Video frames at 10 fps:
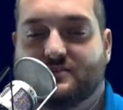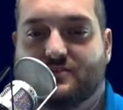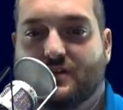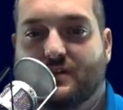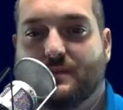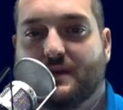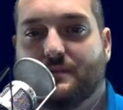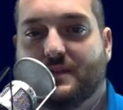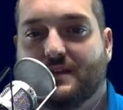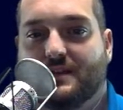joke about
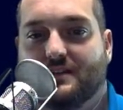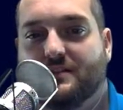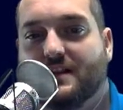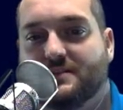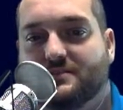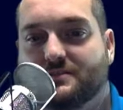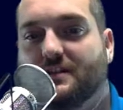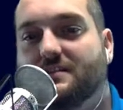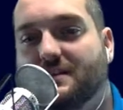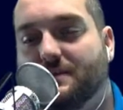it being international
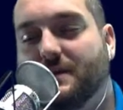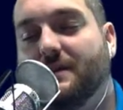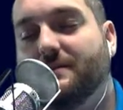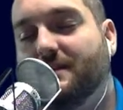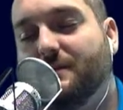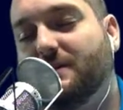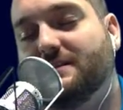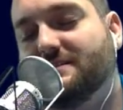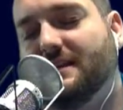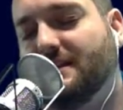talk like a pirate day but
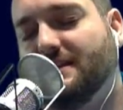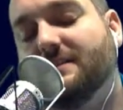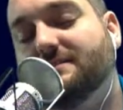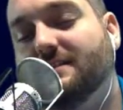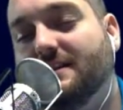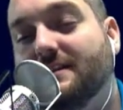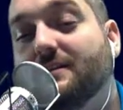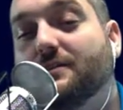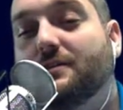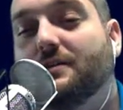it's not it it's not it
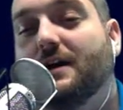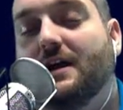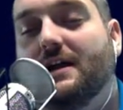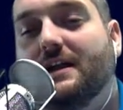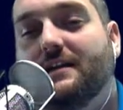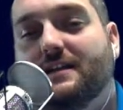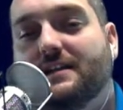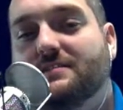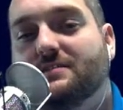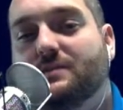at all
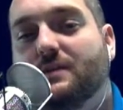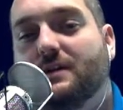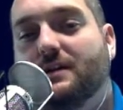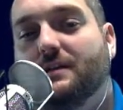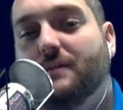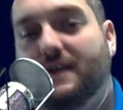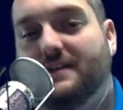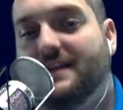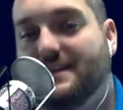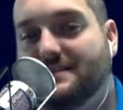international
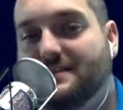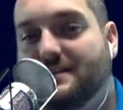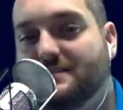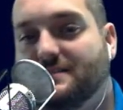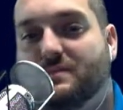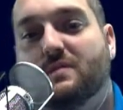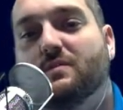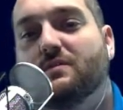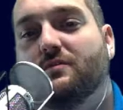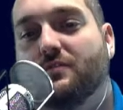podcast day
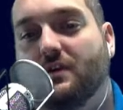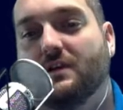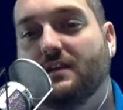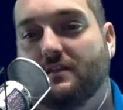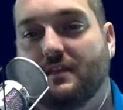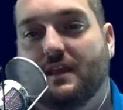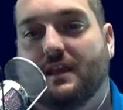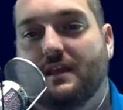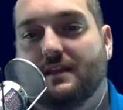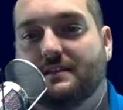september 30th
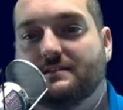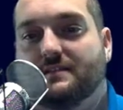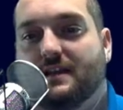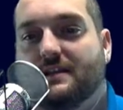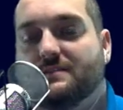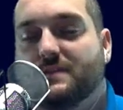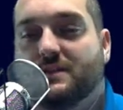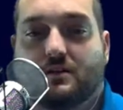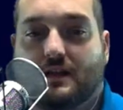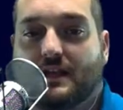is uh, has
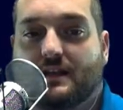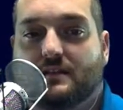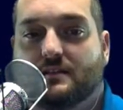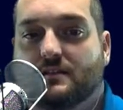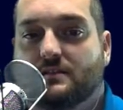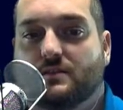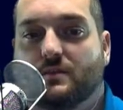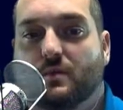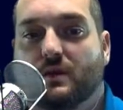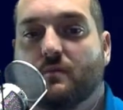been created
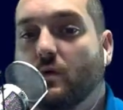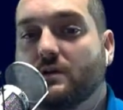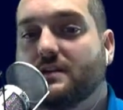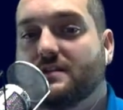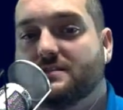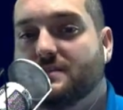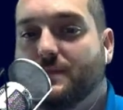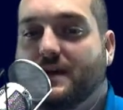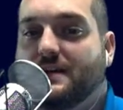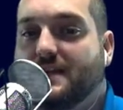to bring more attention
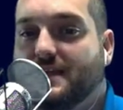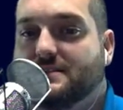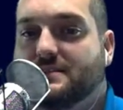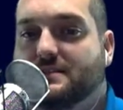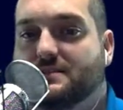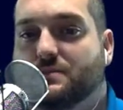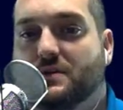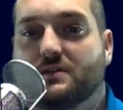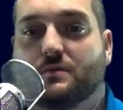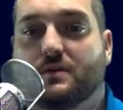to podcasting
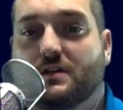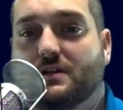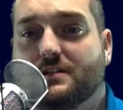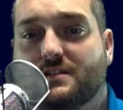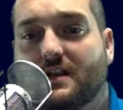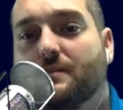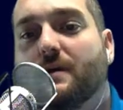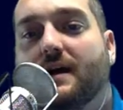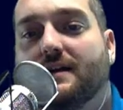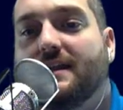spread the word share a
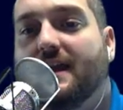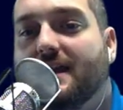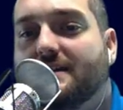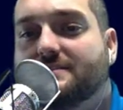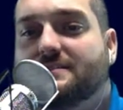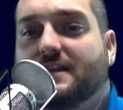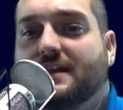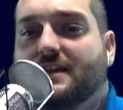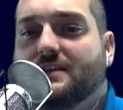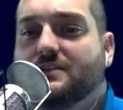podcast
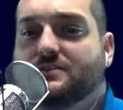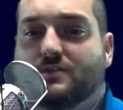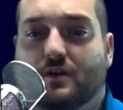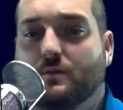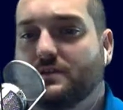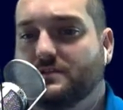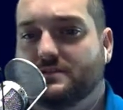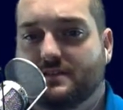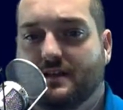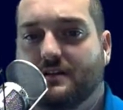you know start one
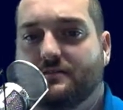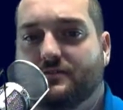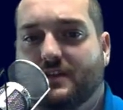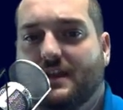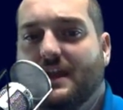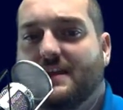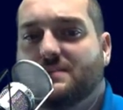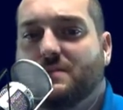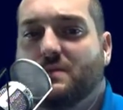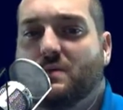yourself
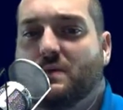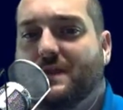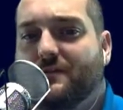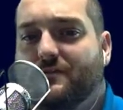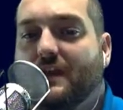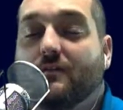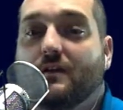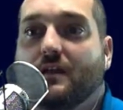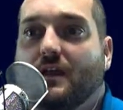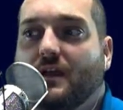ask people what their
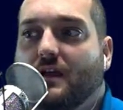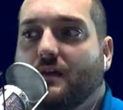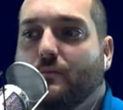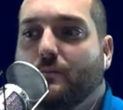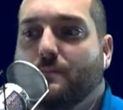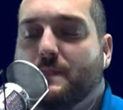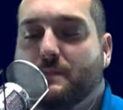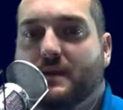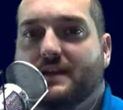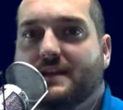favorite uh,
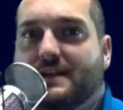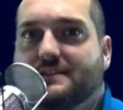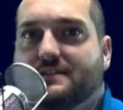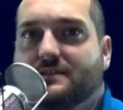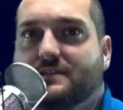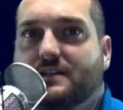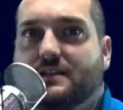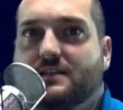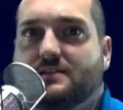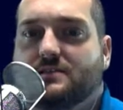podcast and everything
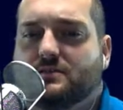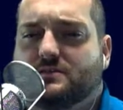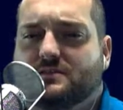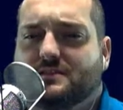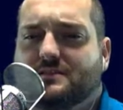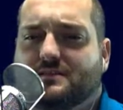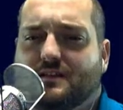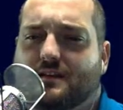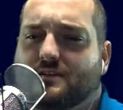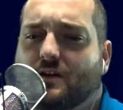is. You know, just
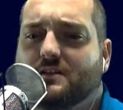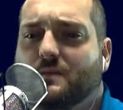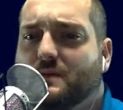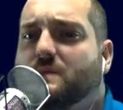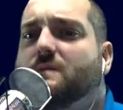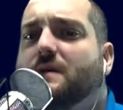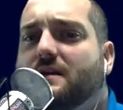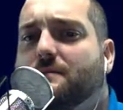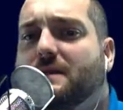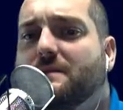talk to people
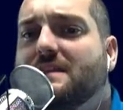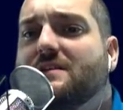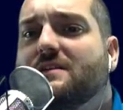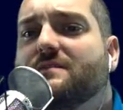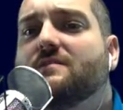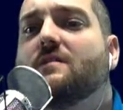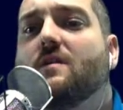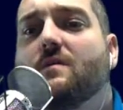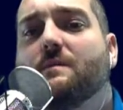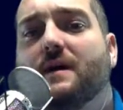about it. Maybe they don't even
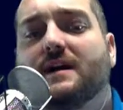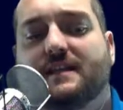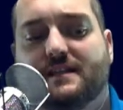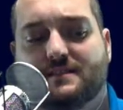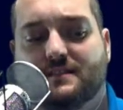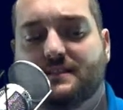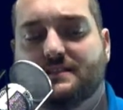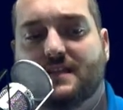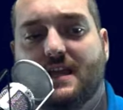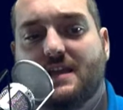know what podcasting
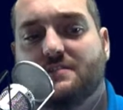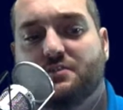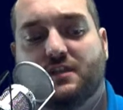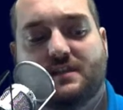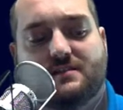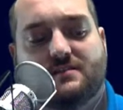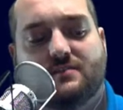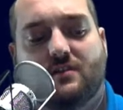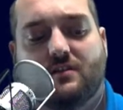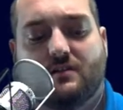is.
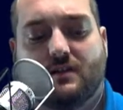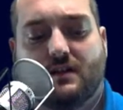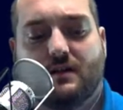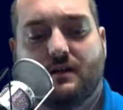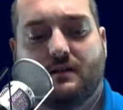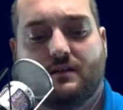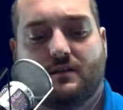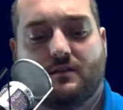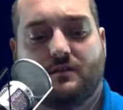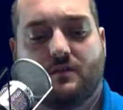Chances are, uh, you
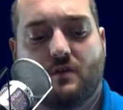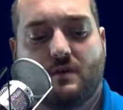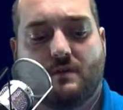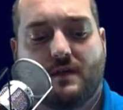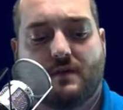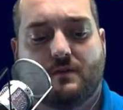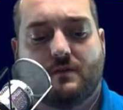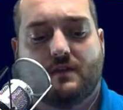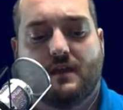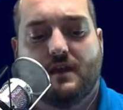know, if you know anybody
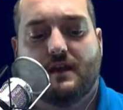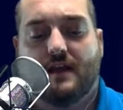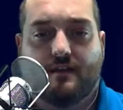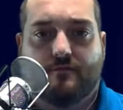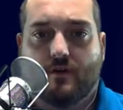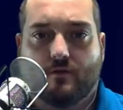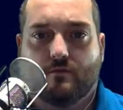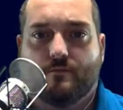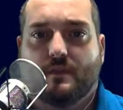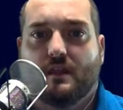with an
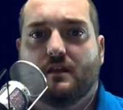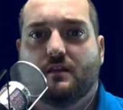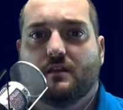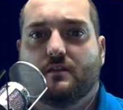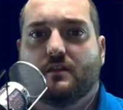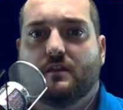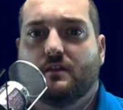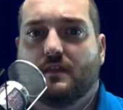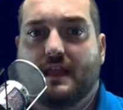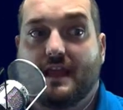iPhone, you know, they,
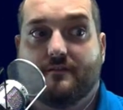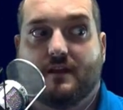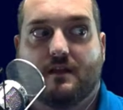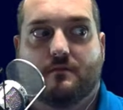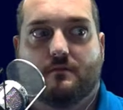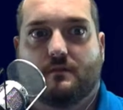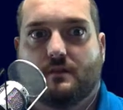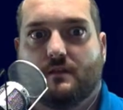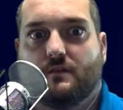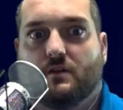they have an i
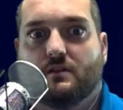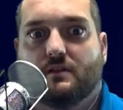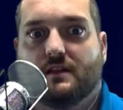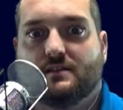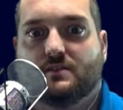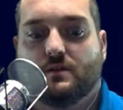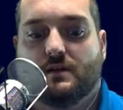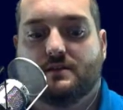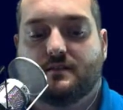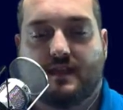if they're on the latest
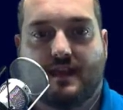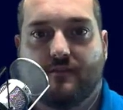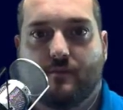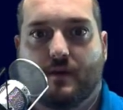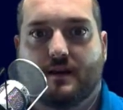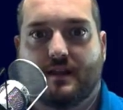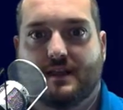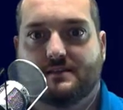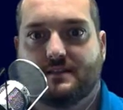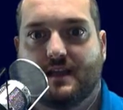OS, they have a
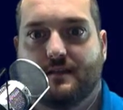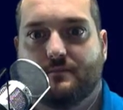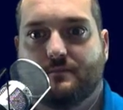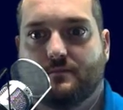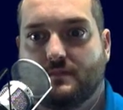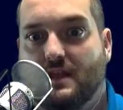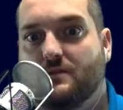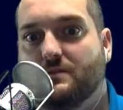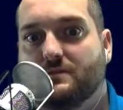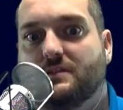podcast app
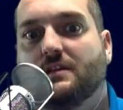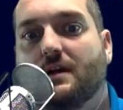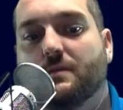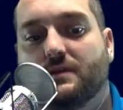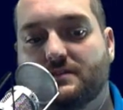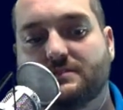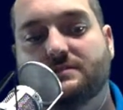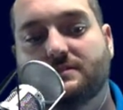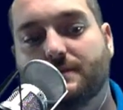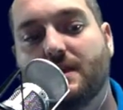now in with the operating
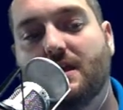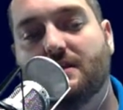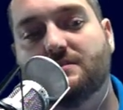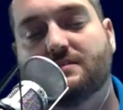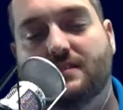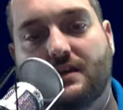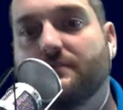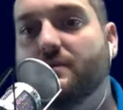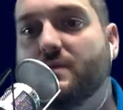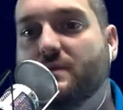system. There's a ton
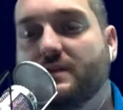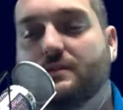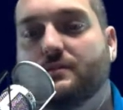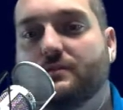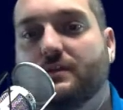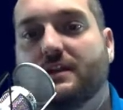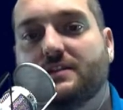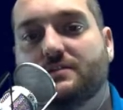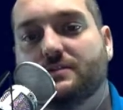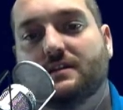of them available for
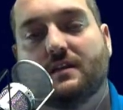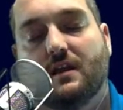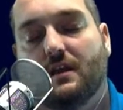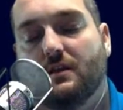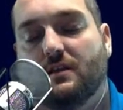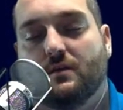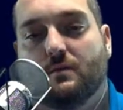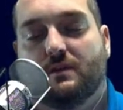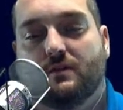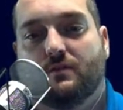Android, you know,
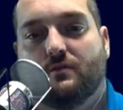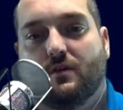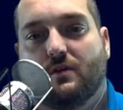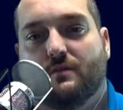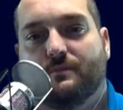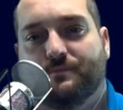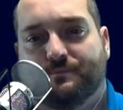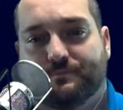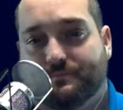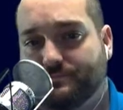Windows Phone,
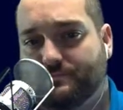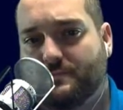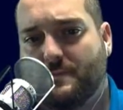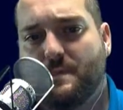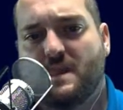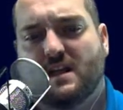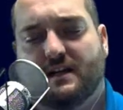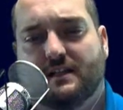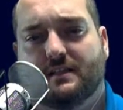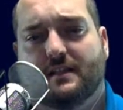
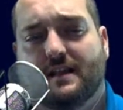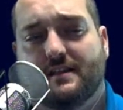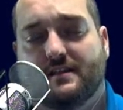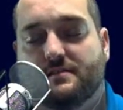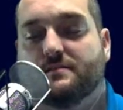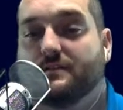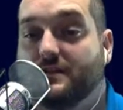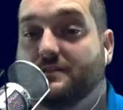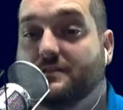a lot of that other stuff out